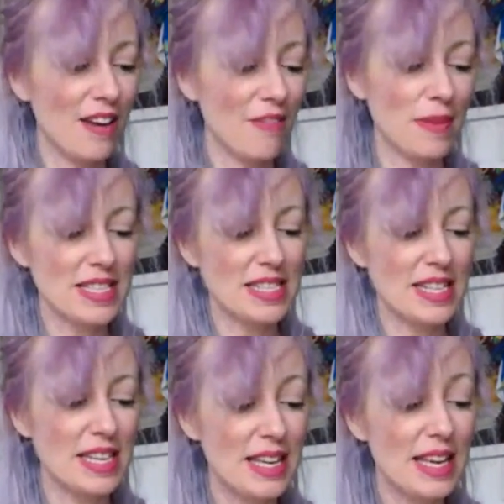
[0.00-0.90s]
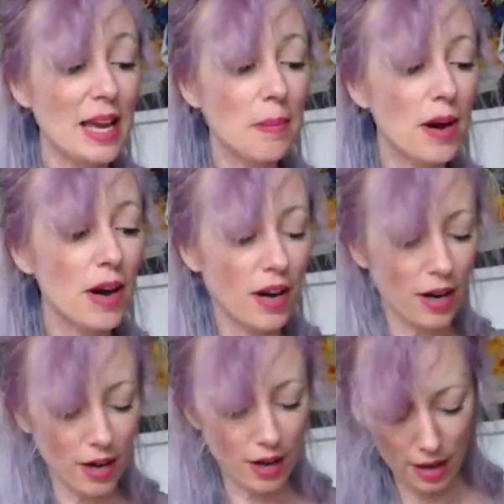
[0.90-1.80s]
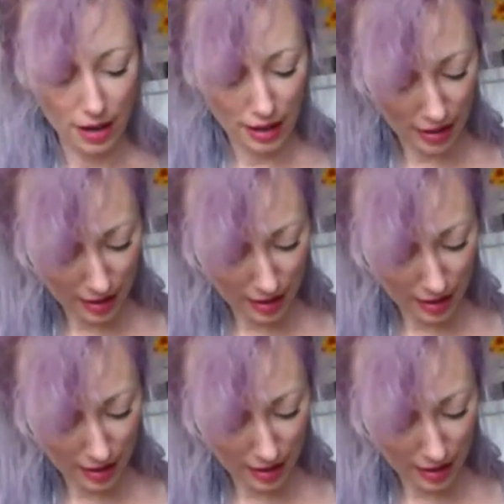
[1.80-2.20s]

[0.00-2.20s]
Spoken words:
I love my steamer.